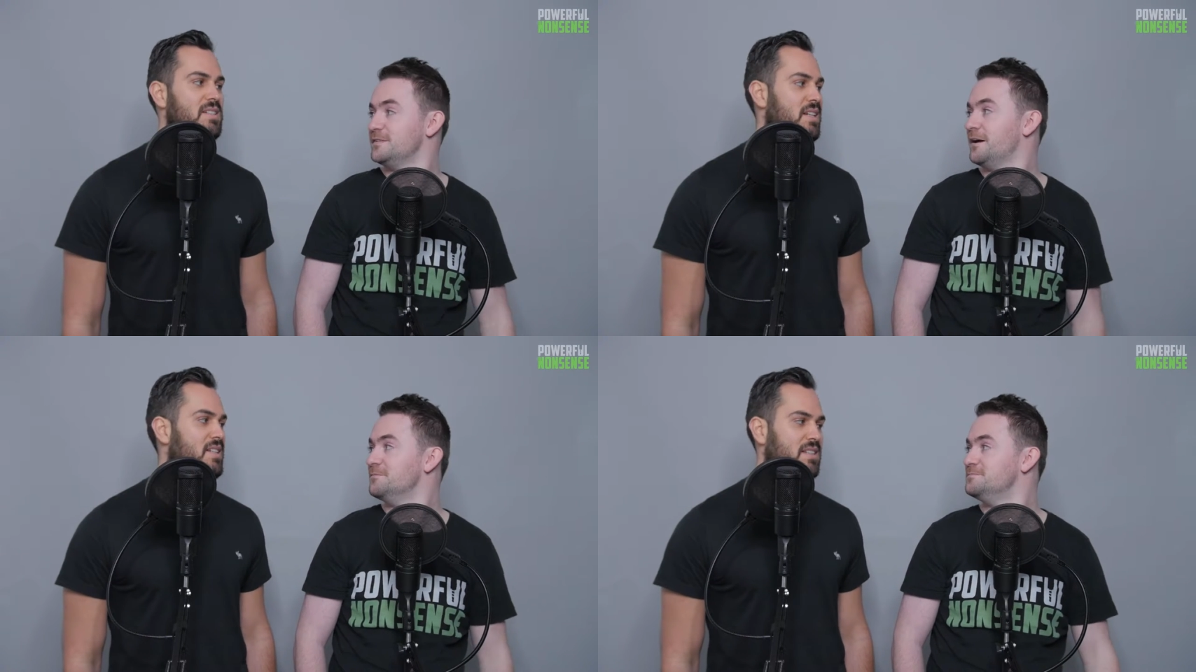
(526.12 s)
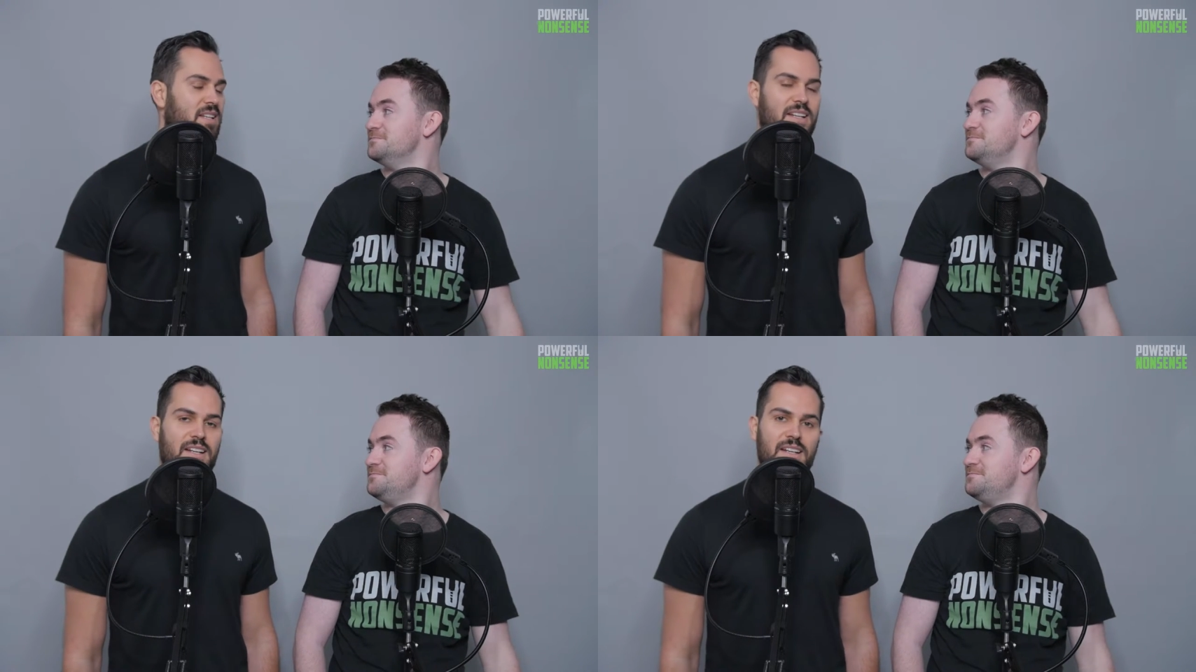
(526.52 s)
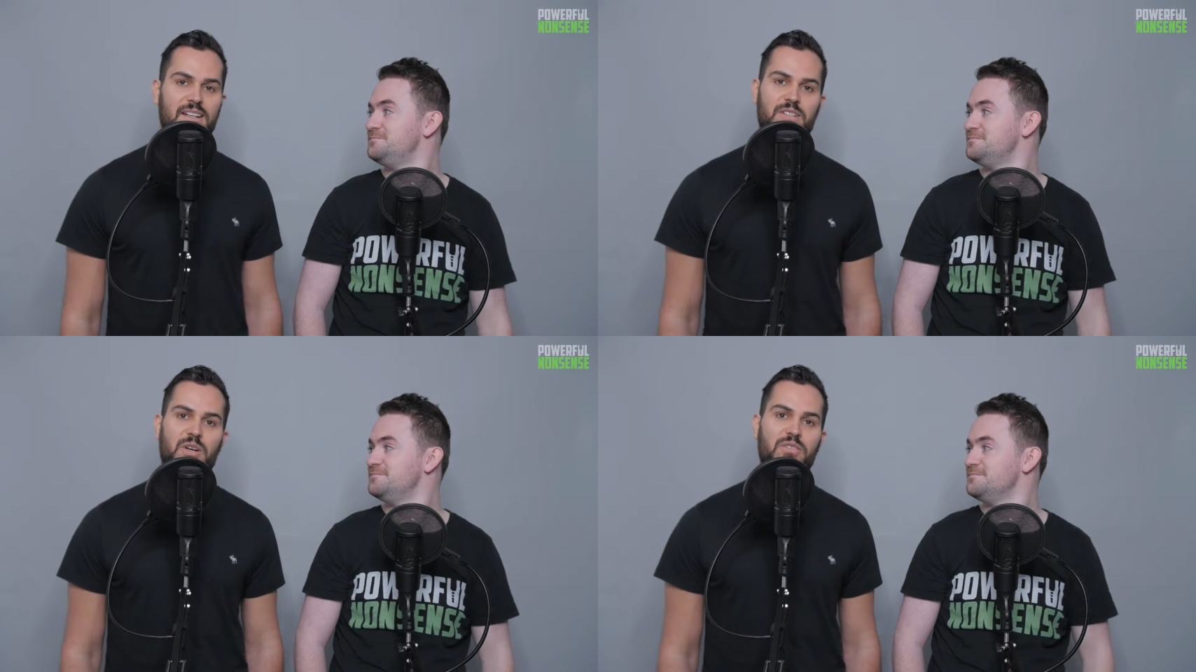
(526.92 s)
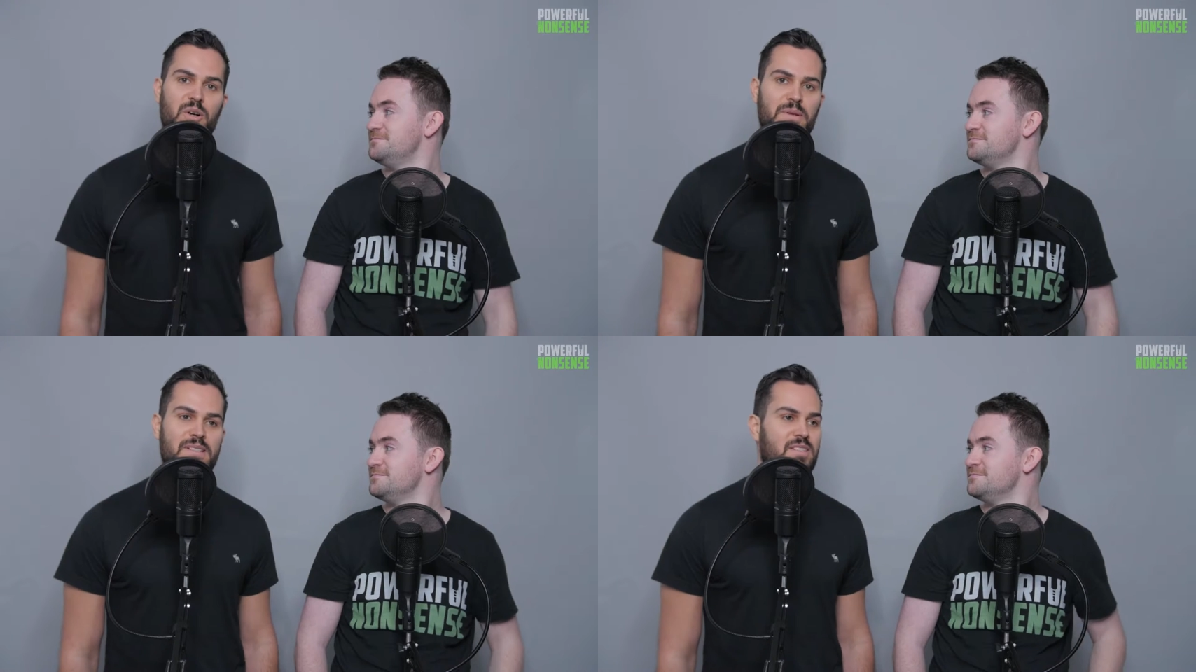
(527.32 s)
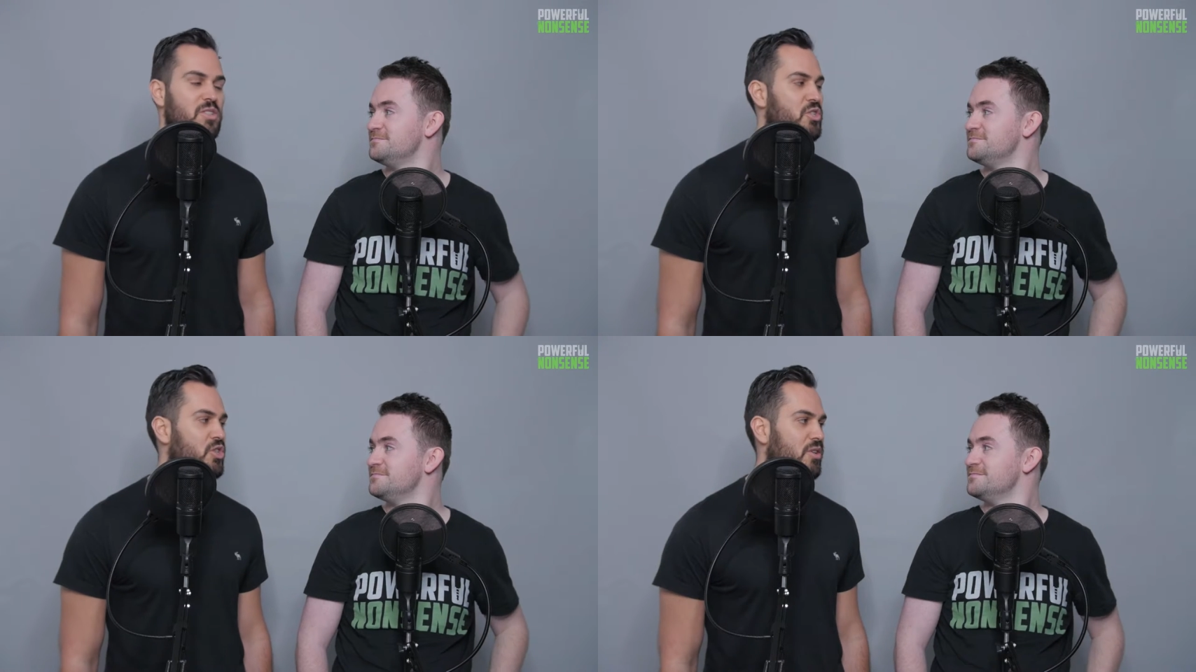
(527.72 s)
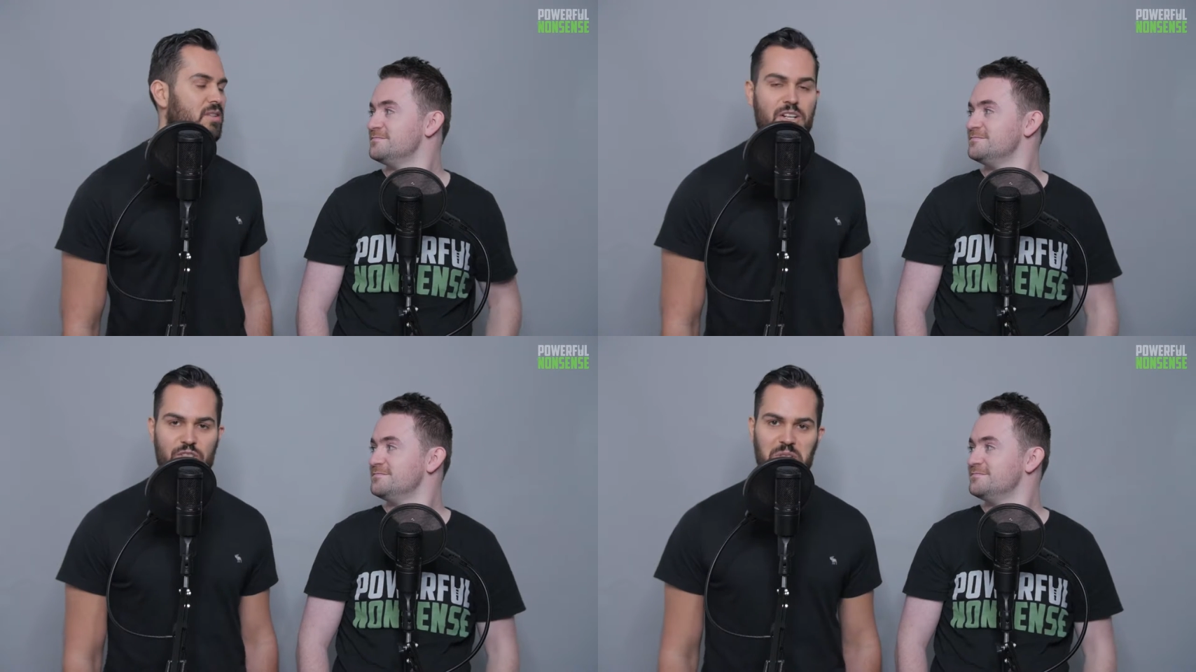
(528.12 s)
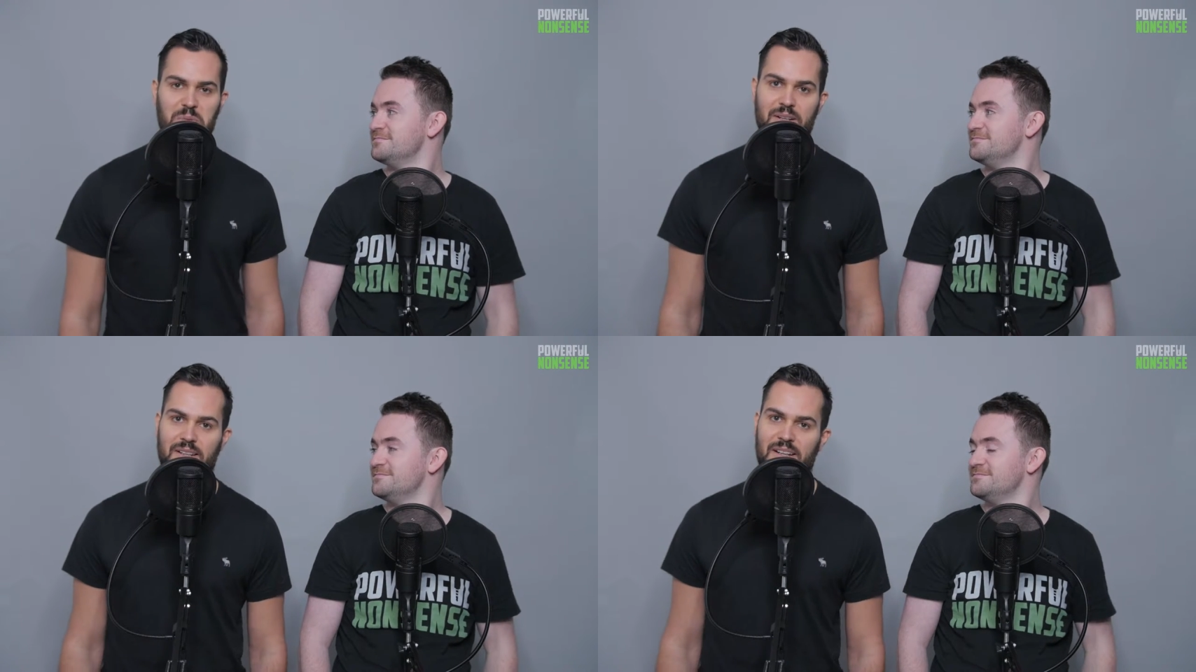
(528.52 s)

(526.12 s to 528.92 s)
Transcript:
Speaker 1: Yeah. It's the Tony Robbins. It's a should. I should work